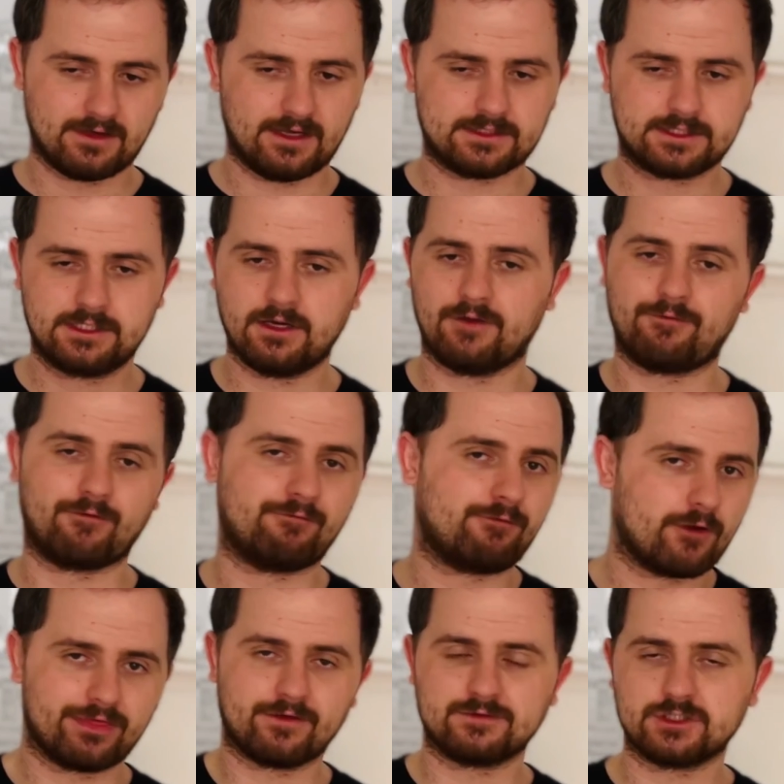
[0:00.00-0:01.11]
it's good for
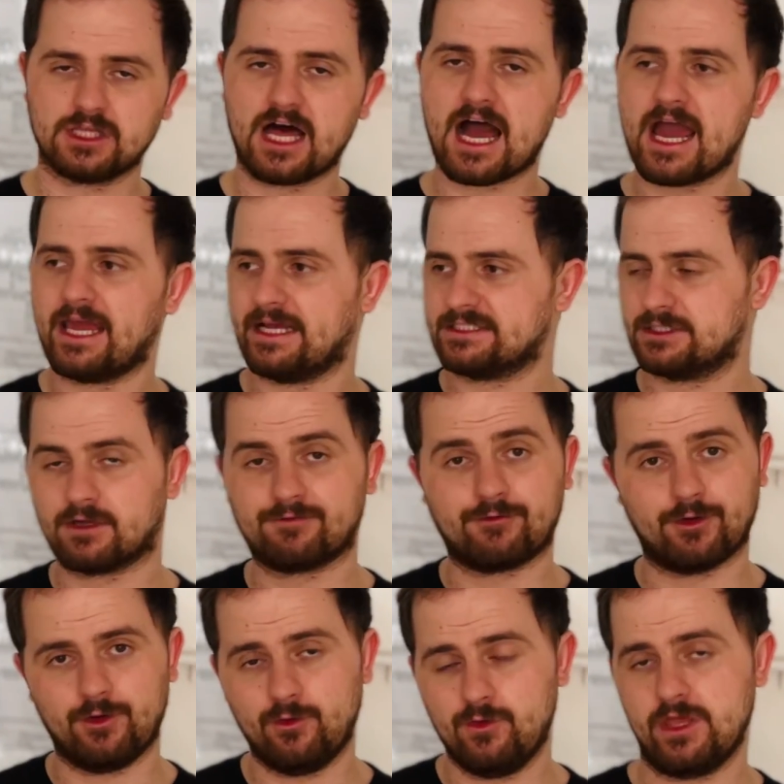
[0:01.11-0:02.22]
4th of July, it's good for
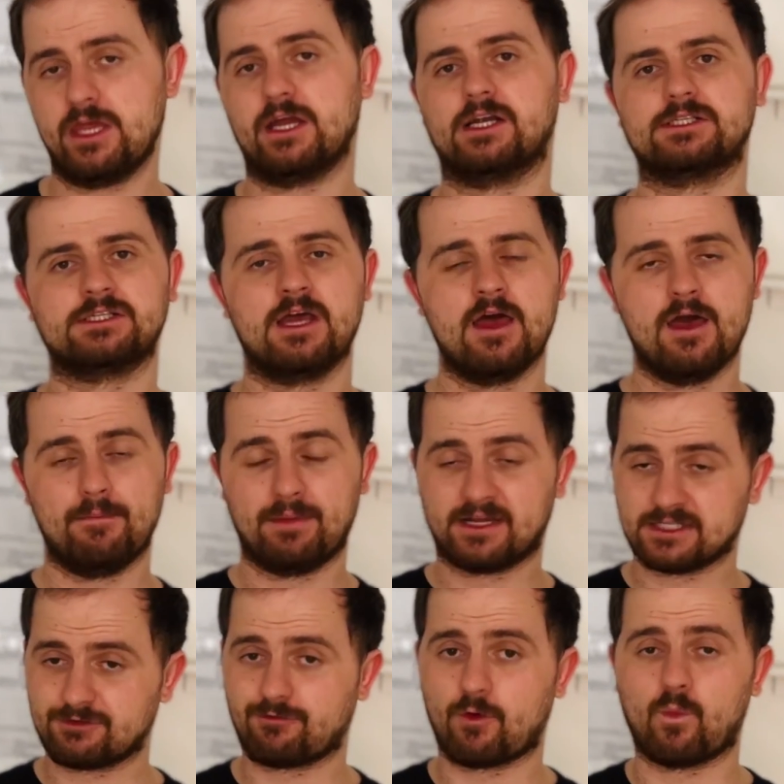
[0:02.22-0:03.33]
New Year's,
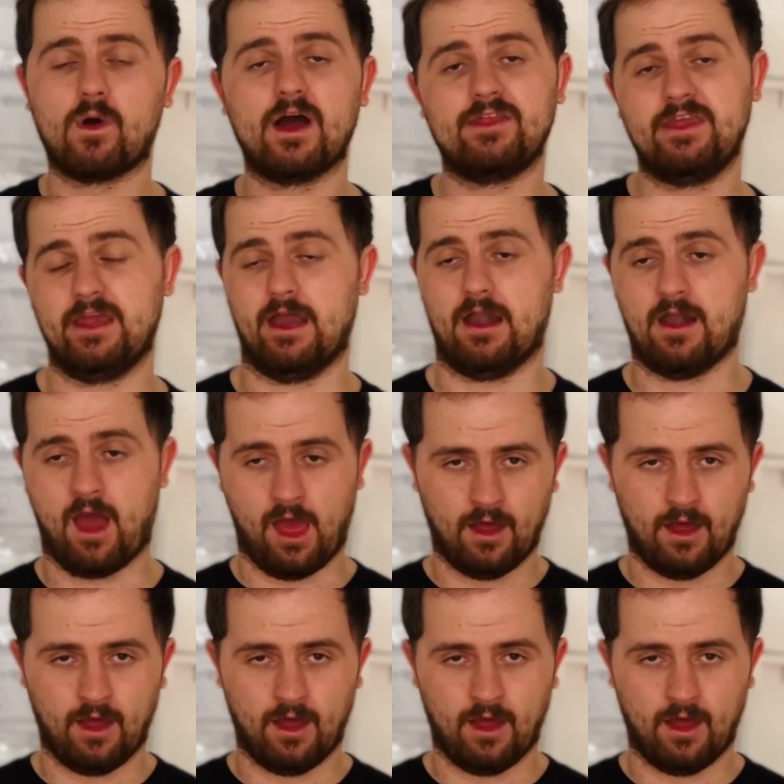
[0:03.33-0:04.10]
because it's for 1 year.